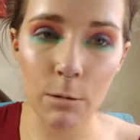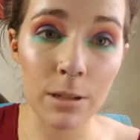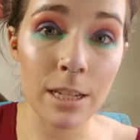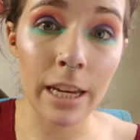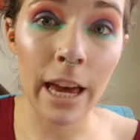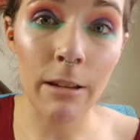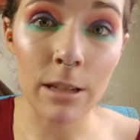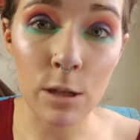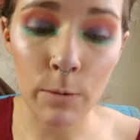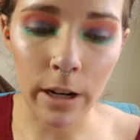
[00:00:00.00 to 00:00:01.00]
We'll see how
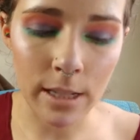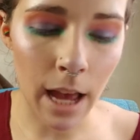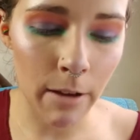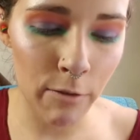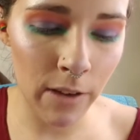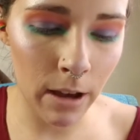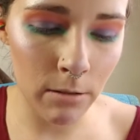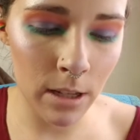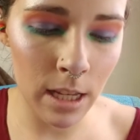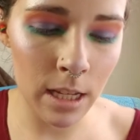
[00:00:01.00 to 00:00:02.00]
this works. I've
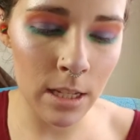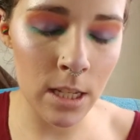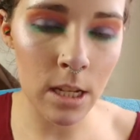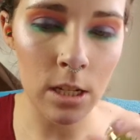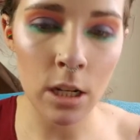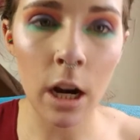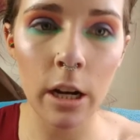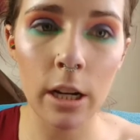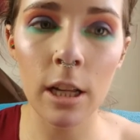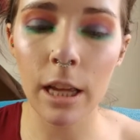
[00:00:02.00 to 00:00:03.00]
found these
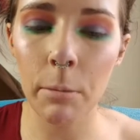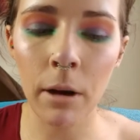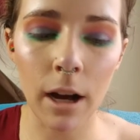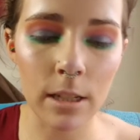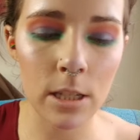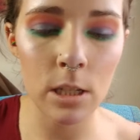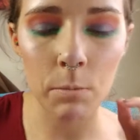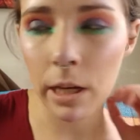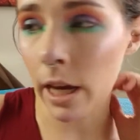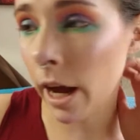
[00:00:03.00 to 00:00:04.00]
Tarte clay pots to
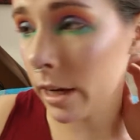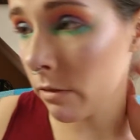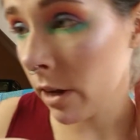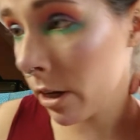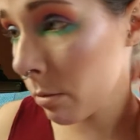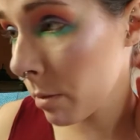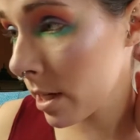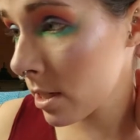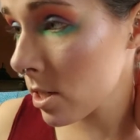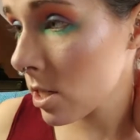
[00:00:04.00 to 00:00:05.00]
be kind of hit or
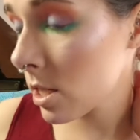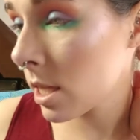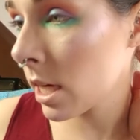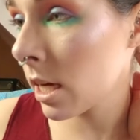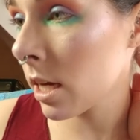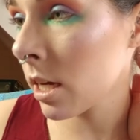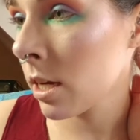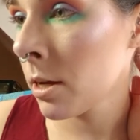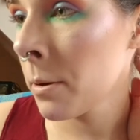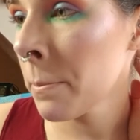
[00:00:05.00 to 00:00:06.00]
miss. I
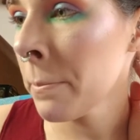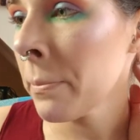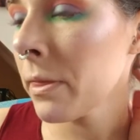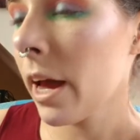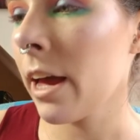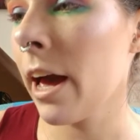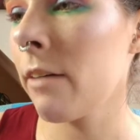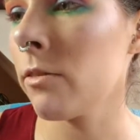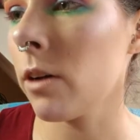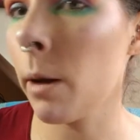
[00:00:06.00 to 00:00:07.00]

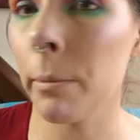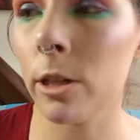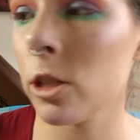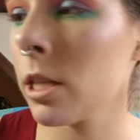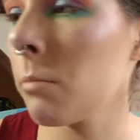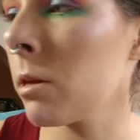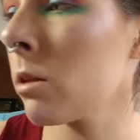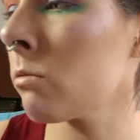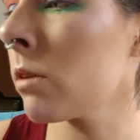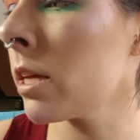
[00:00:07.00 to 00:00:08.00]
have a bunch of them, and
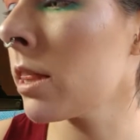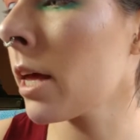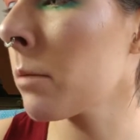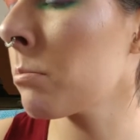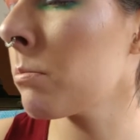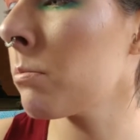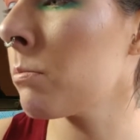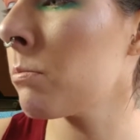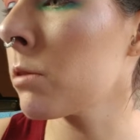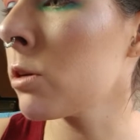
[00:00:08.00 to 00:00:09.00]
the really light
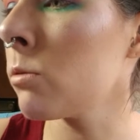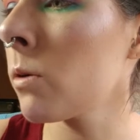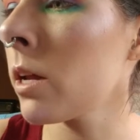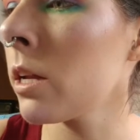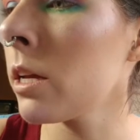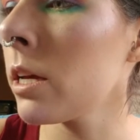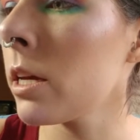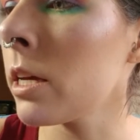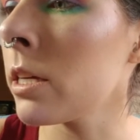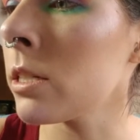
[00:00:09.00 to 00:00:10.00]
blue one
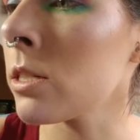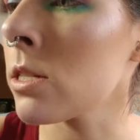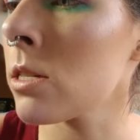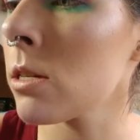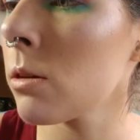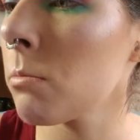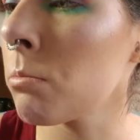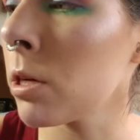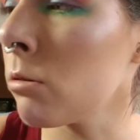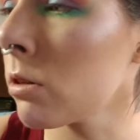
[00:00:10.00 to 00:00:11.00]
is
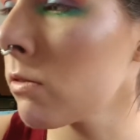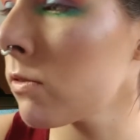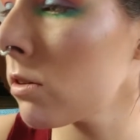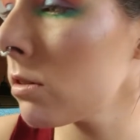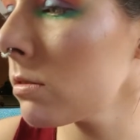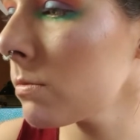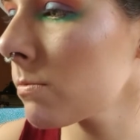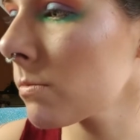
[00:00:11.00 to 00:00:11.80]
beautiful